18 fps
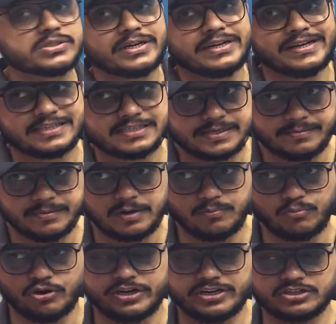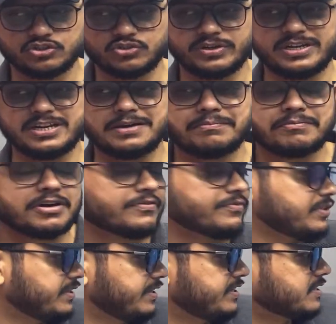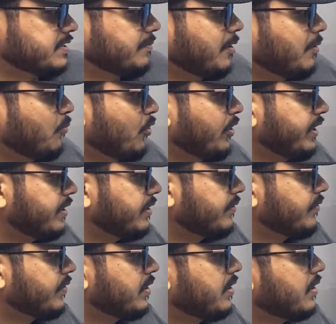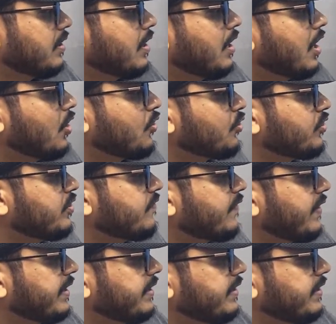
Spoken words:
a decimal point. So a number with a decimal point. How do you define